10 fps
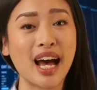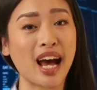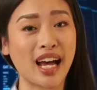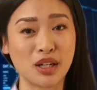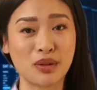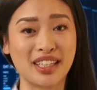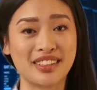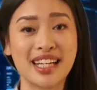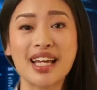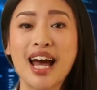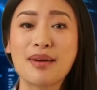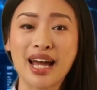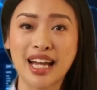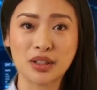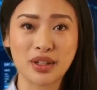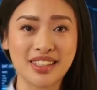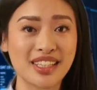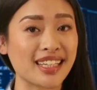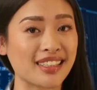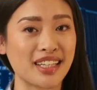iOS and iPadOS
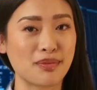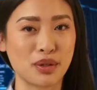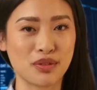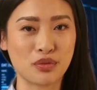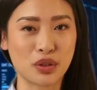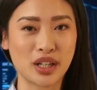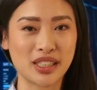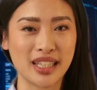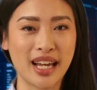18.4,